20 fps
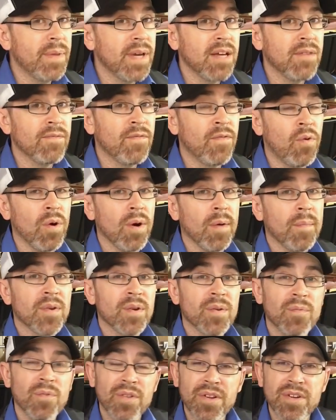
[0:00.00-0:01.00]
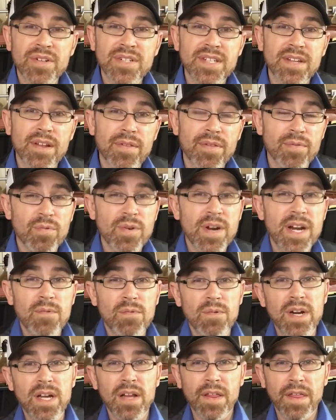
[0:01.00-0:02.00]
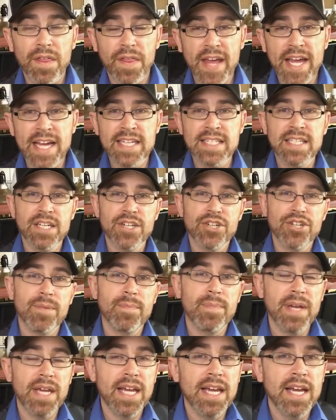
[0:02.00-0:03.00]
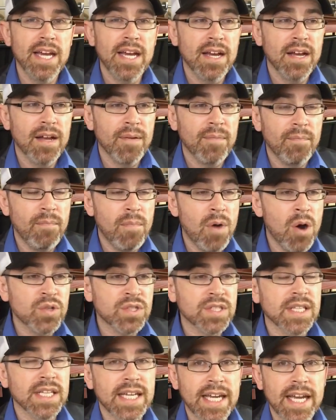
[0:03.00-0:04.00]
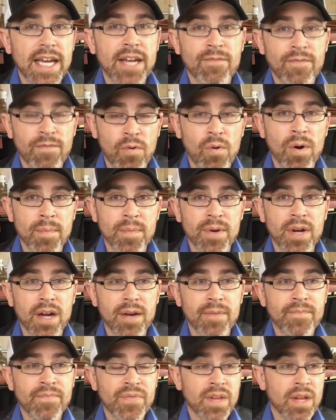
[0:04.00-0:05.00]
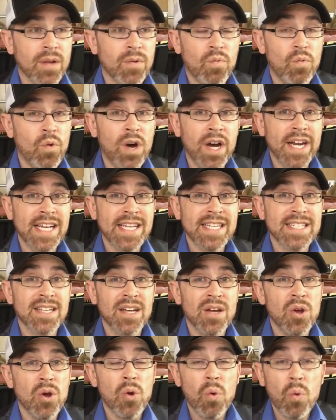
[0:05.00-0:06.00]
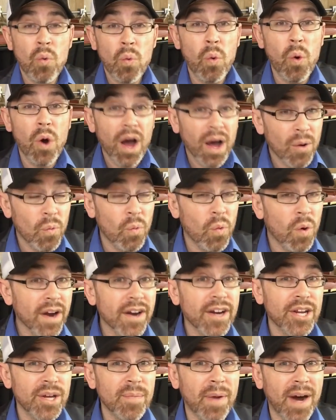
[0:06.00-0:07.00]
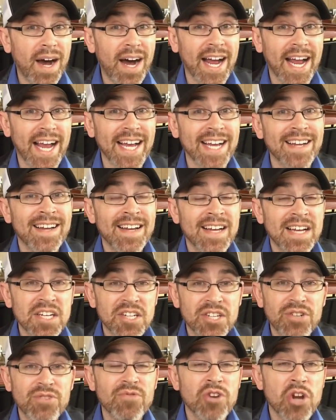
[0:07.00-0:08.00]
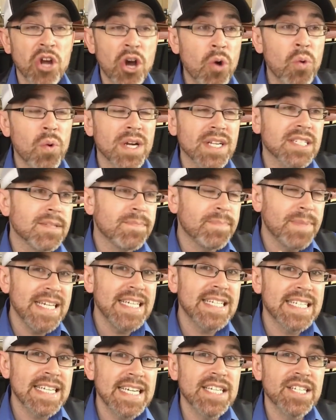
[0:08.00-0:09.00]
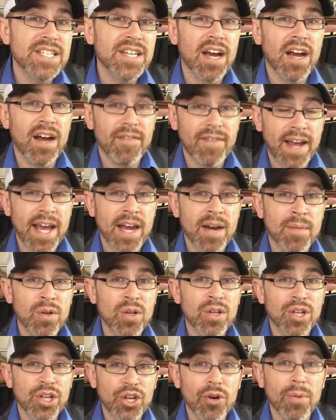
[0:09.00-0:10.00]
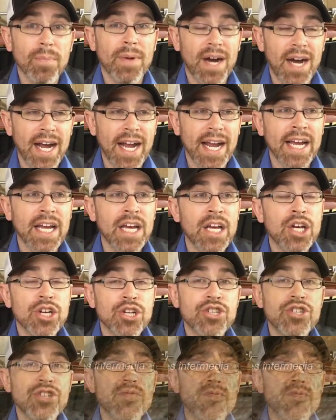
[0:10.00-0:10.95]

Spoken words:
be informed? Well, there's three real things that should be mostly informed on. One is, what are you buying? Do you know what species of animal you're buying? Do